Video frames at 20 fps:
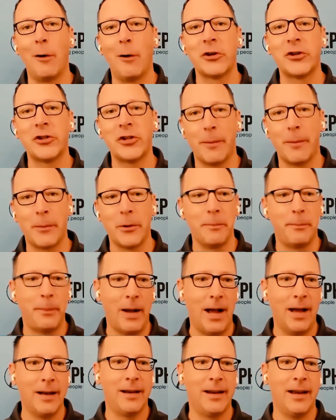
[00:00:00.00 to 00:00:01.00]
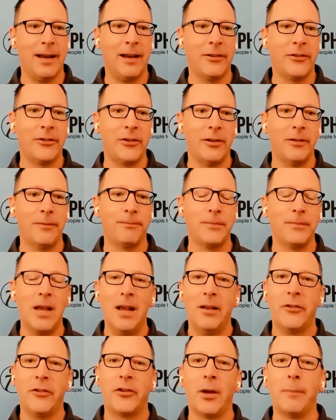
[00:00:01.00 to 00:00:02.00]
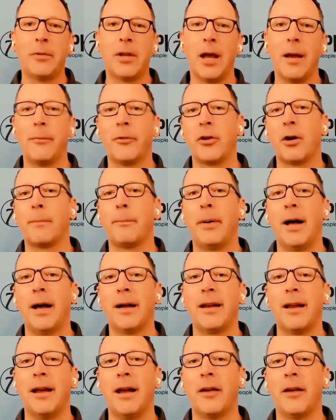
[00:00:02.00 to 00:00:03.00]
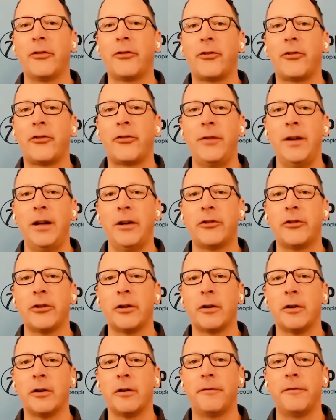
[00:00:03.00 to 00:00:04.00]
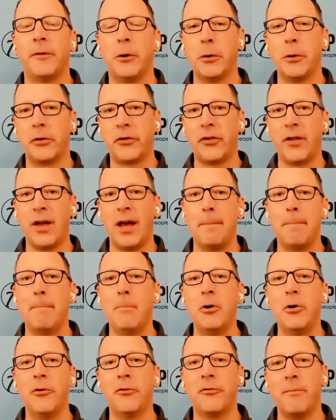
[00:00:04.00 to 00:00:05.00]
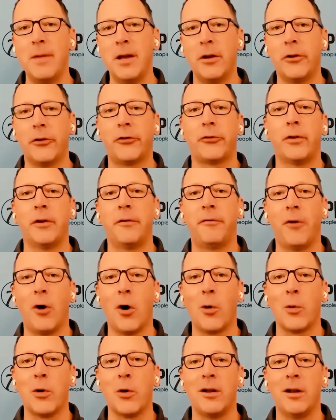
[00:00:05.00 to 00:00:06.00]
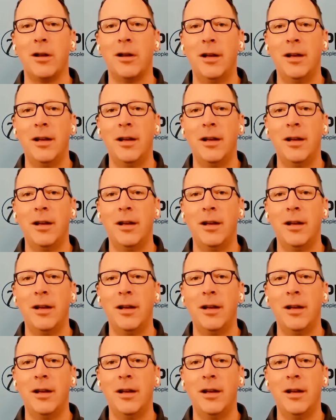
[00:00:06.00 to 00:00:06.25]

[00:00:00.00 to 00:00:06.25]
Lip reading: Shepard podcast. Sometimes our podcasts feature folks that move ministry forward.